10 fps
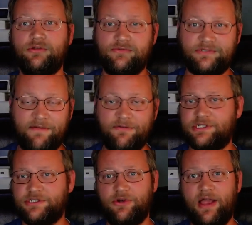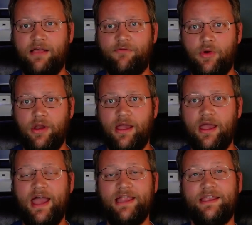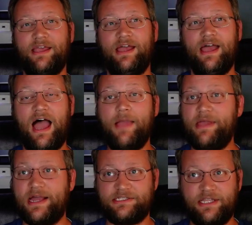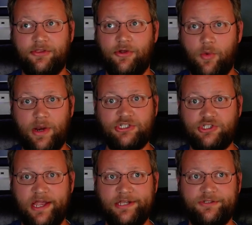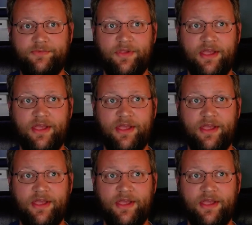San Francisco, California at IPX 1031 Exchange.